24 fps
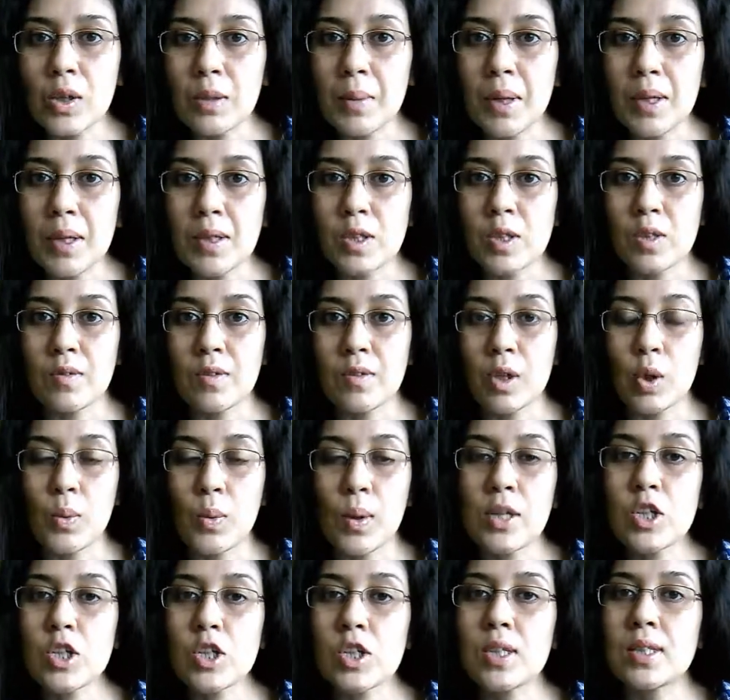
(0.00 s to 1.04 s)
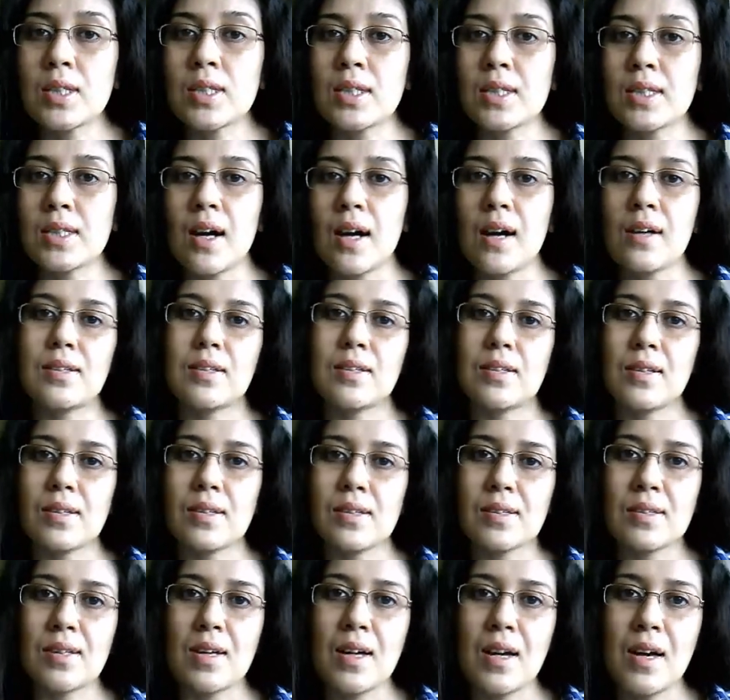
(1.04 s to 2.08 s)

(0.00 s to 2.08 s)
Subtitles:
basis of the questions that he asked us.